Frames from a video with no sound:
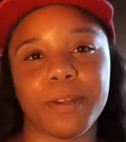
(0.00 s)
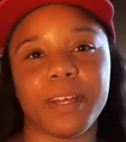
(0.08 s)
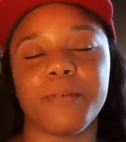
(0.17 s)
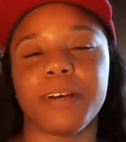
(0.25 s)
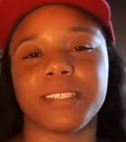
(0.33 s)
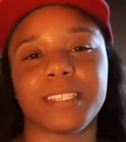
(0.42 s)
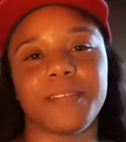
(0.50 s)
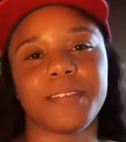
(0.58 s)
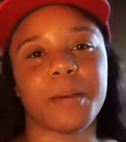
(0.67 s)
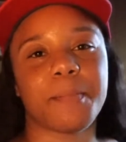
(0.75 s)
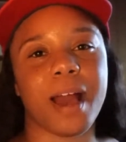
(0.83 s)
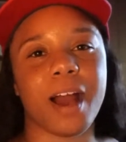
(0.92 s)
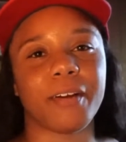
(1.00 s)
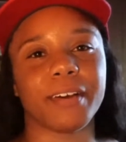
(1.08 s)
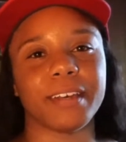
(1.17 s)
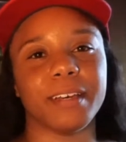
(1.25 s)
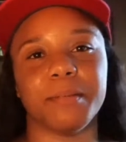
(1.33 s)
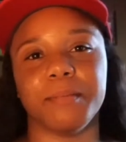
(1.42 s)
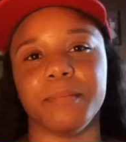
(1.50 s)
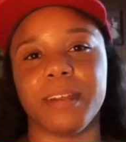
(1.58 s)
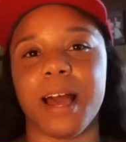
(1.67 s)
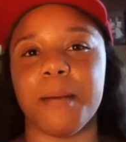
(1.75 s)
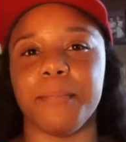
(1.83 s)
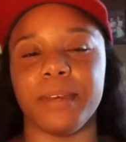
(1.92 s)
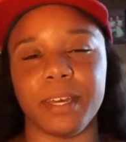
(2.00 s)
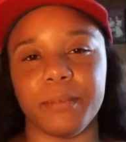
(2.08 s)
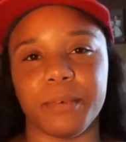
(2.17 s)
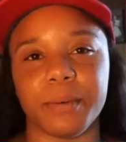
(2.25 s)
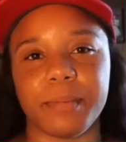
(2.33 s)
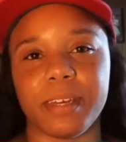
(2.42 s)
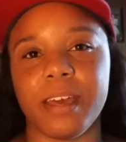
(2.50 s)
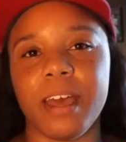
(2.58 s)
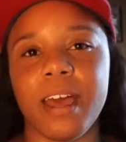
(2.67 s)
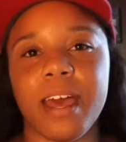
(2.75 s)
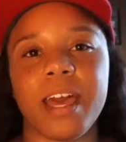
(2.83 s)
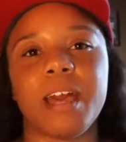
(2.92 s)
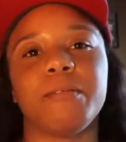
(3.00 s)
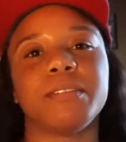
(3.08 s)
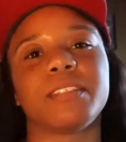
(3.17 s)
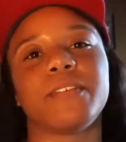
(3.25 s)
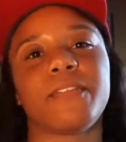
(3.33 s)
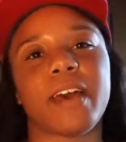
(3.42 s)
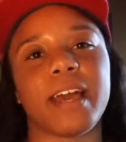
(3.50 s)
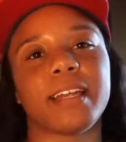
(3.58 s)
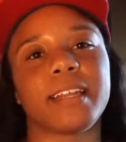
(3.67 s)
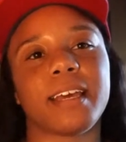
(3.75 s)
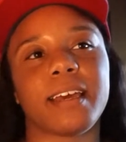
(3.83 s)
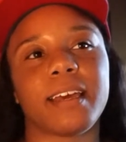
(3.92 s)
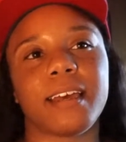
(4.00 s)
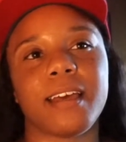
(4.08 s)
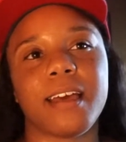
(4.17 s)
But it wasn't even about him not being with me. It was the fact that